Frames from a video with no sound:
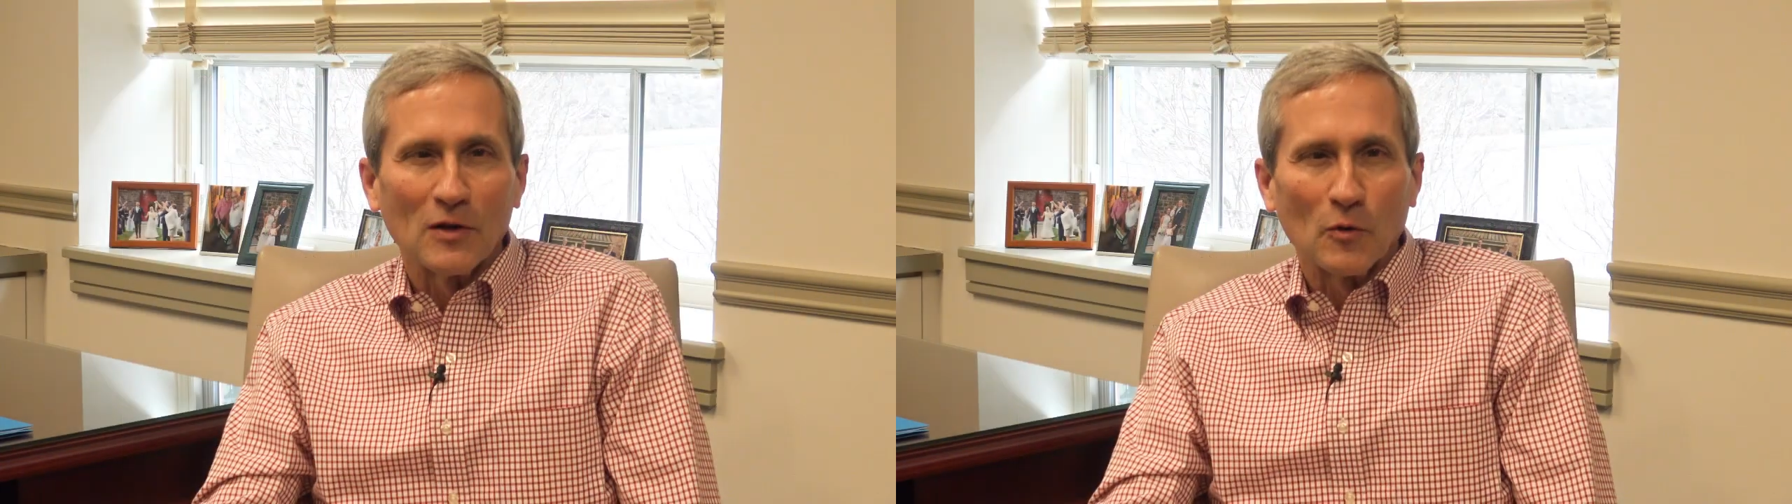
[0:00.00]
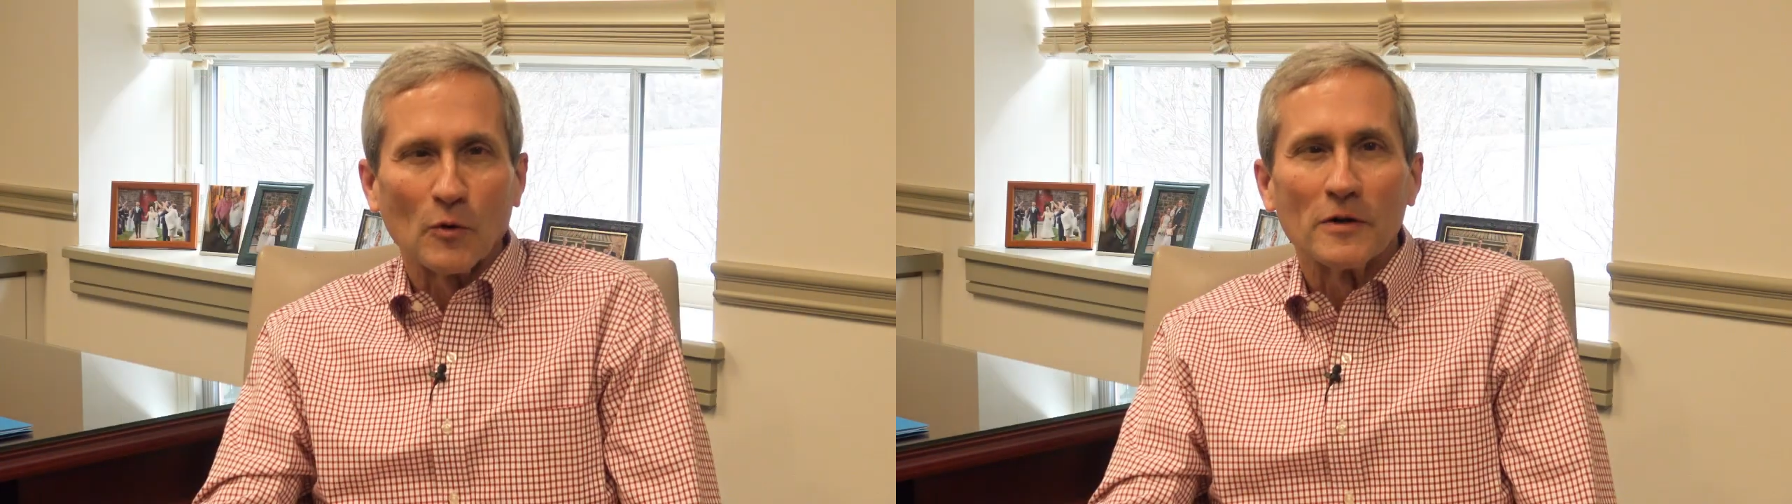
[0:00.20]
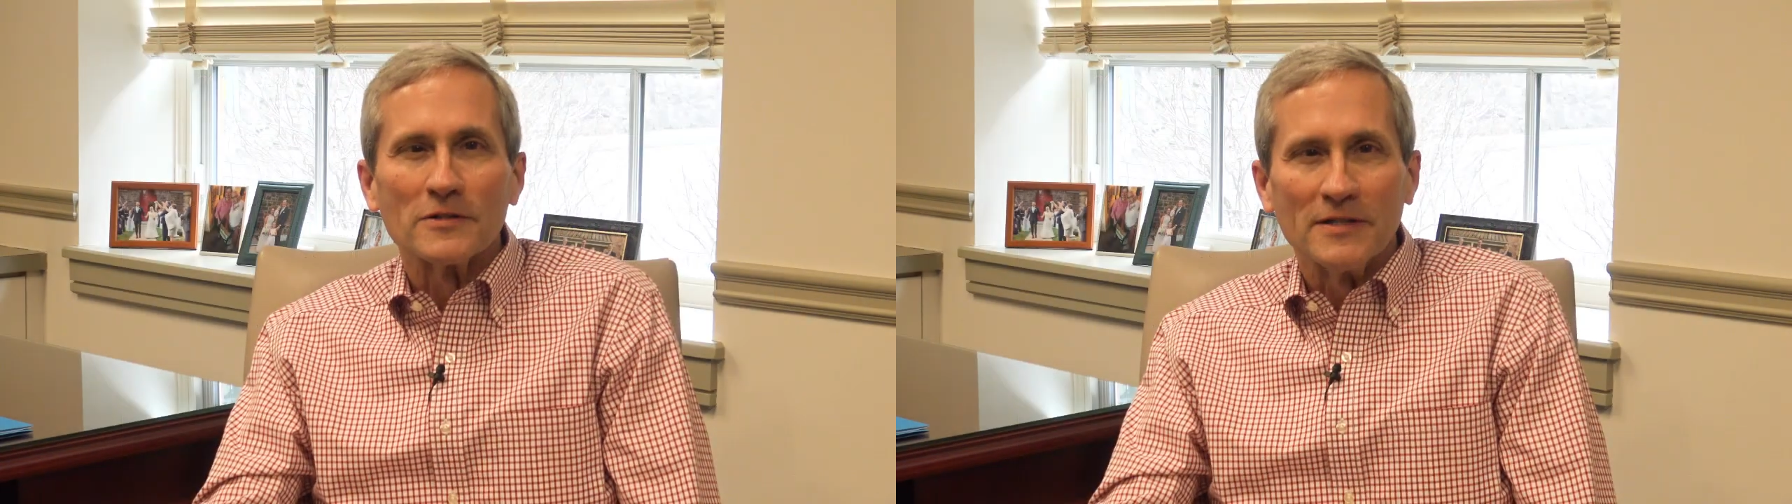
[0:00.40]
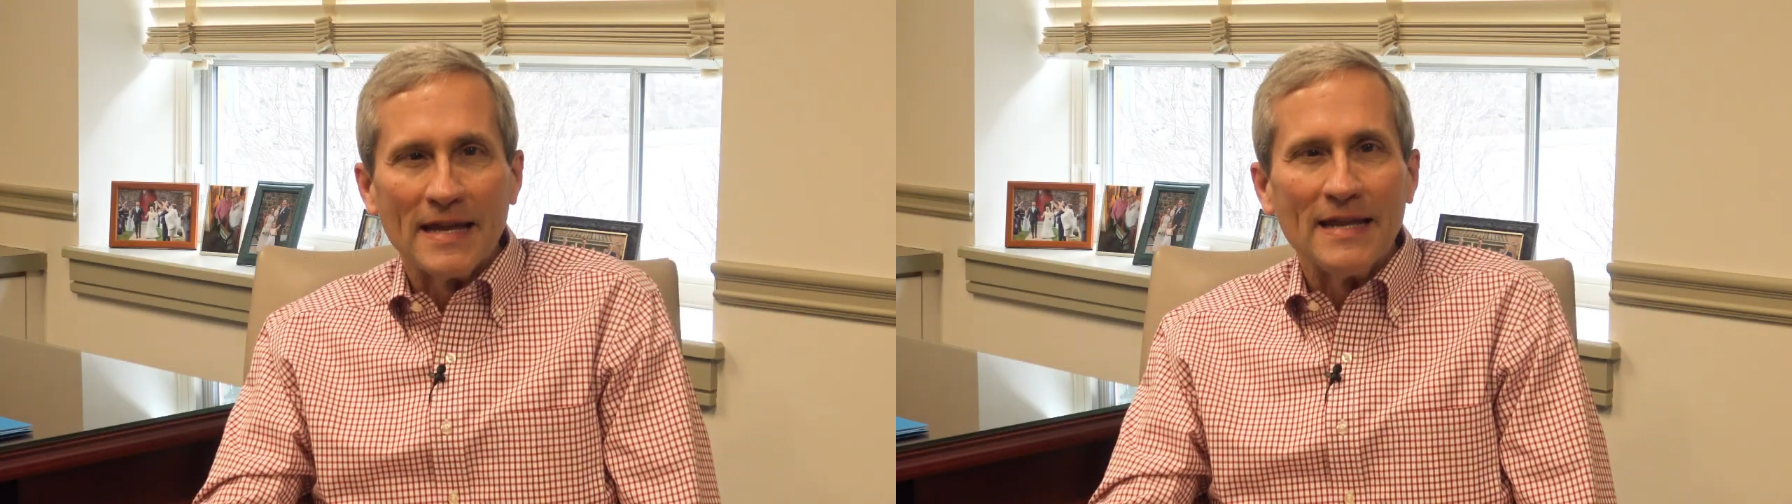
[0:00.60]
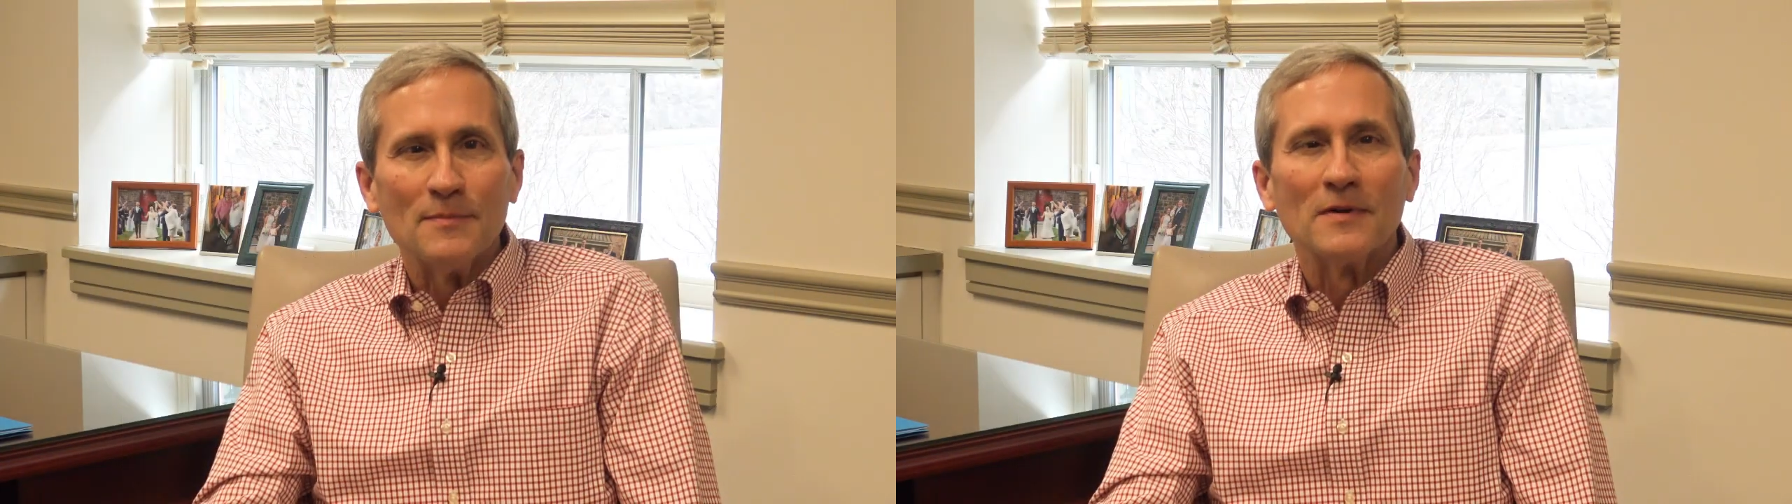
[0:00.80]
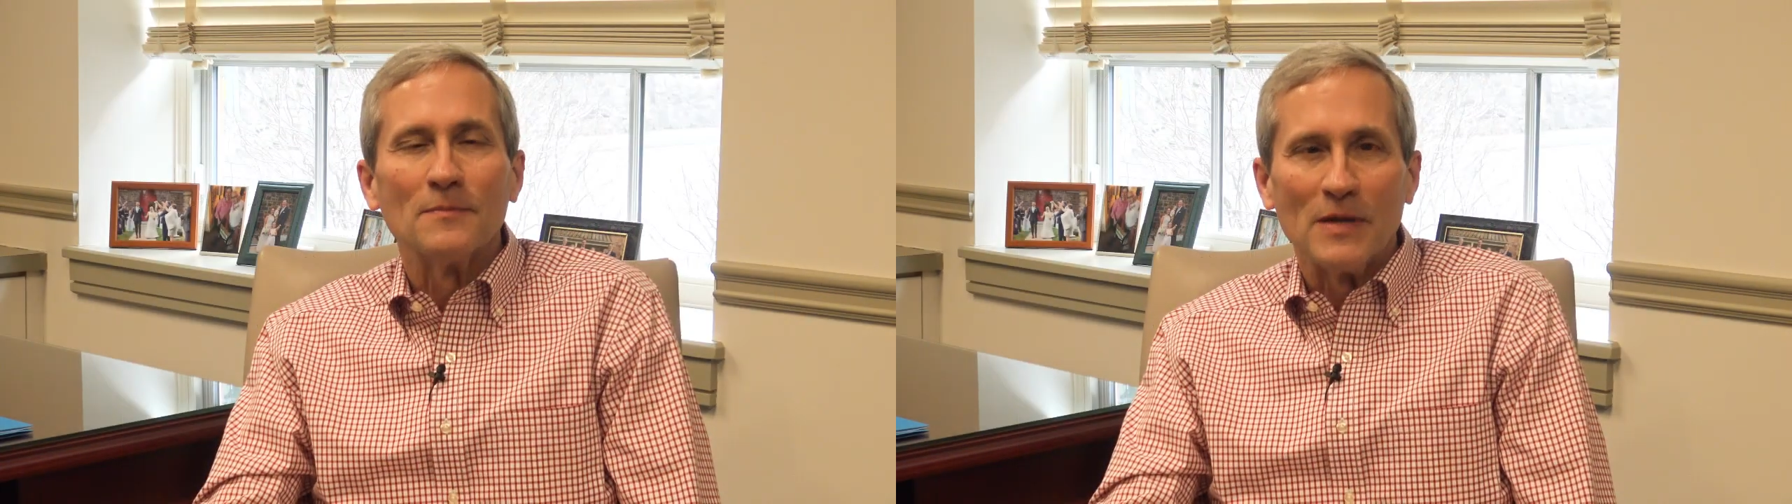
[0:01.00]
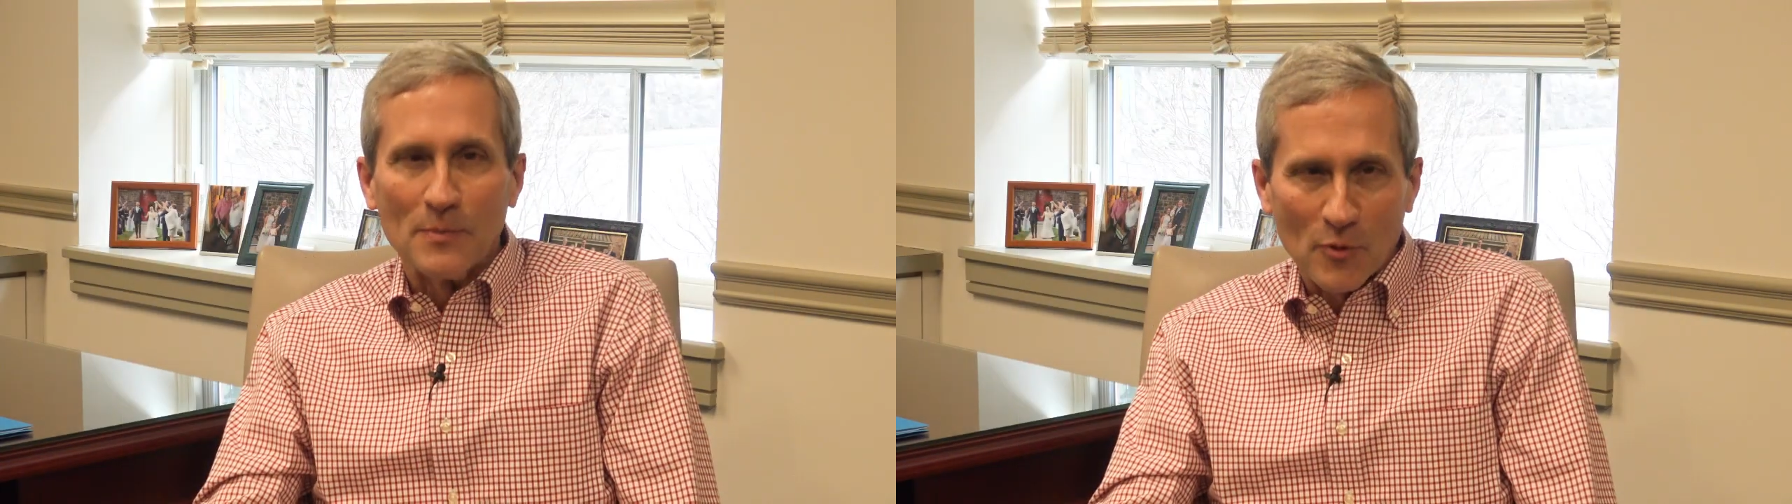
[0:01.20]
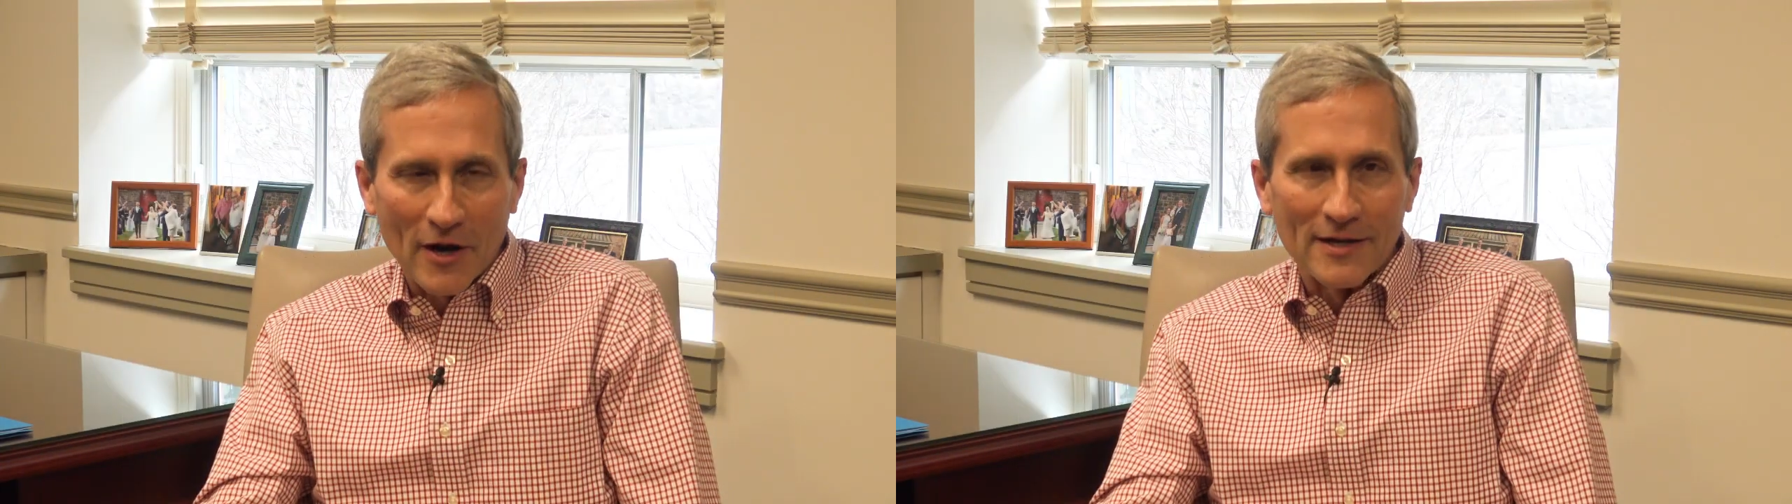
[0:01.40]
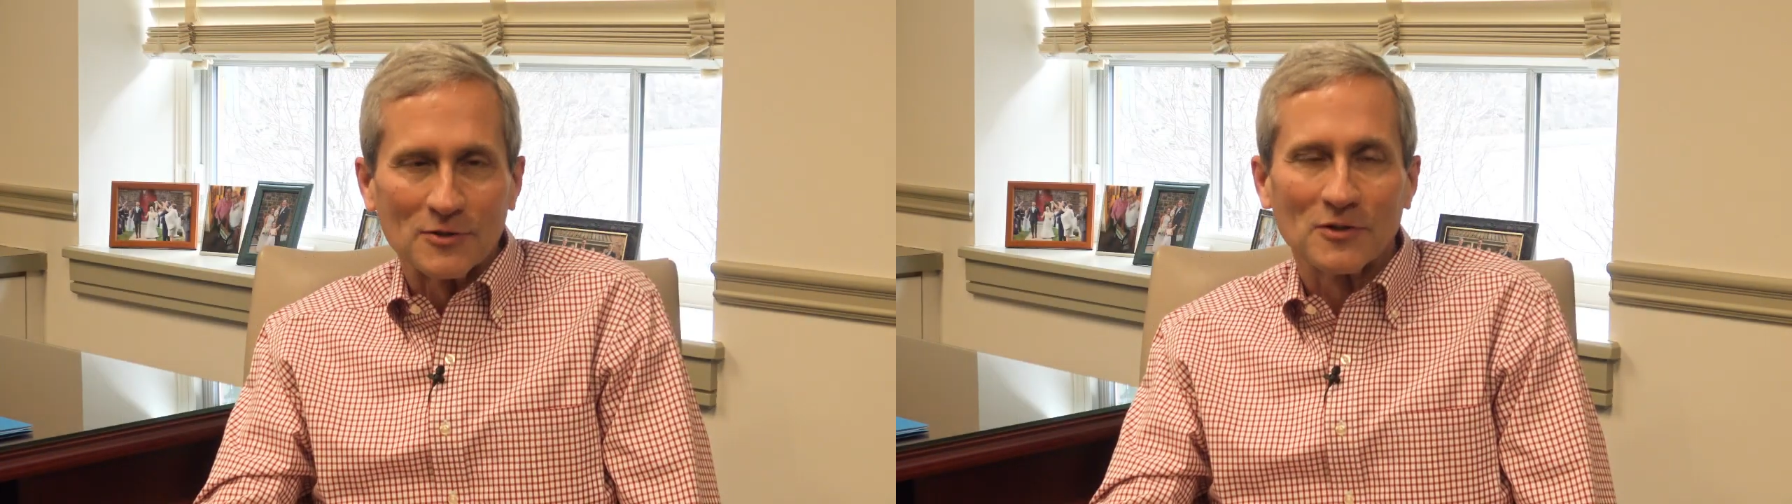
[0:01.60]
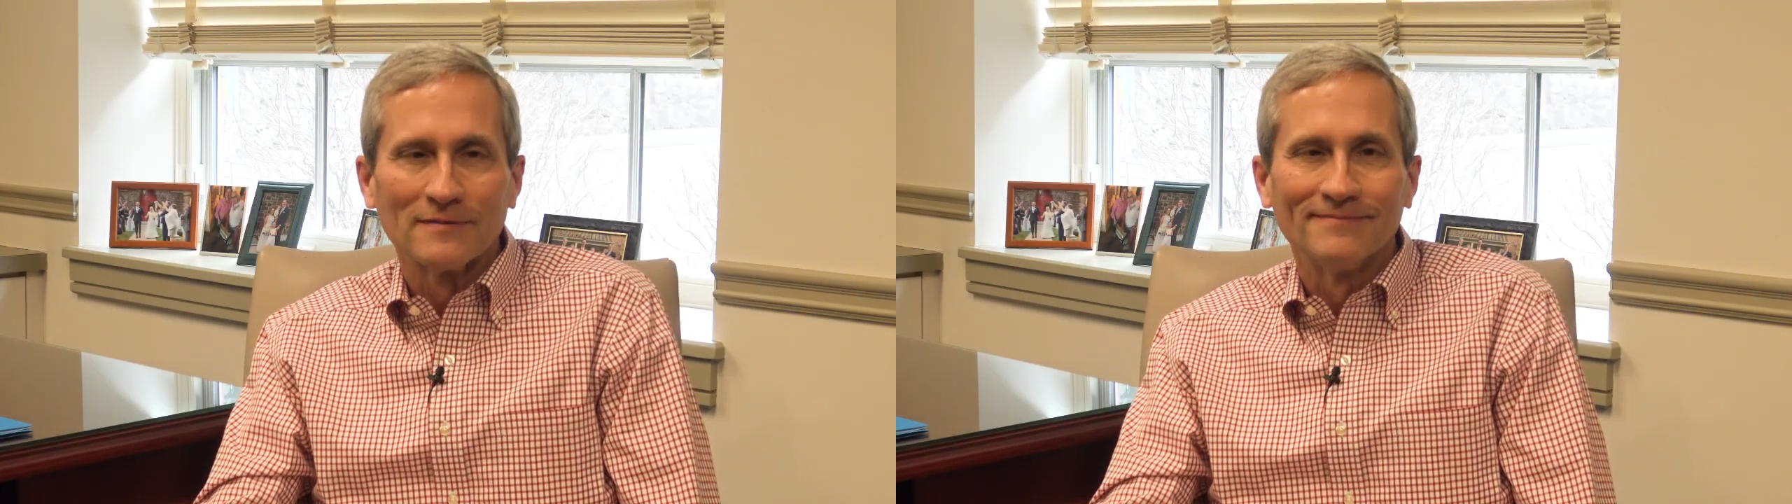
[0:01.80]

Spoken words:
Lord's name be praised.